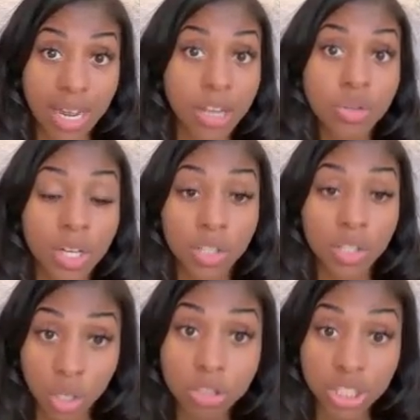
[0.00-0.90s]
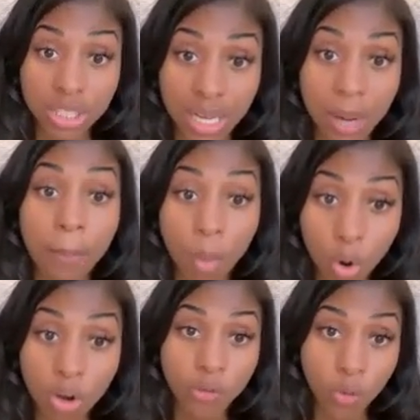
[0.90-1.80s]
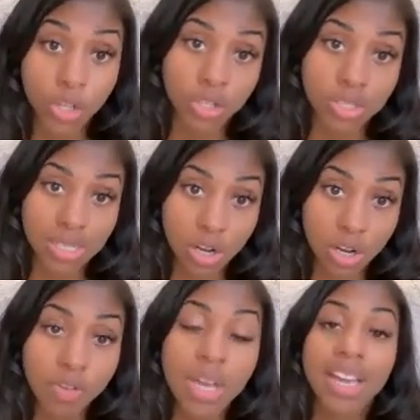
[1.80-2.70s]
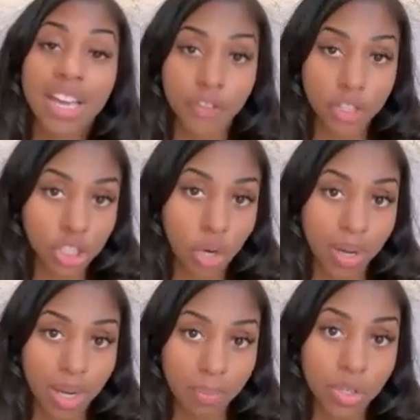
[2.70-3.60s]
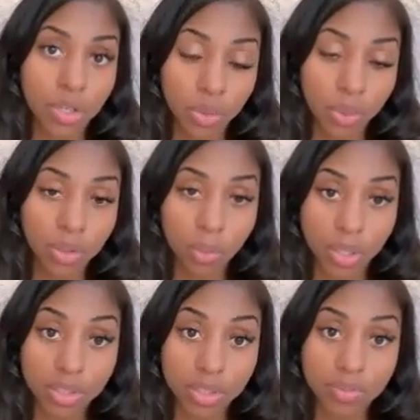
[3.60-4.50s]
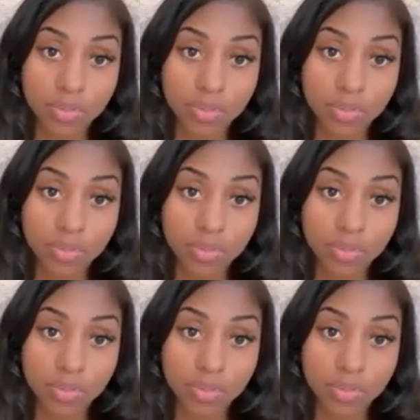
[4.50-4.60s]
And you can negotiate more for yourself if you're showing up and you're doing the work.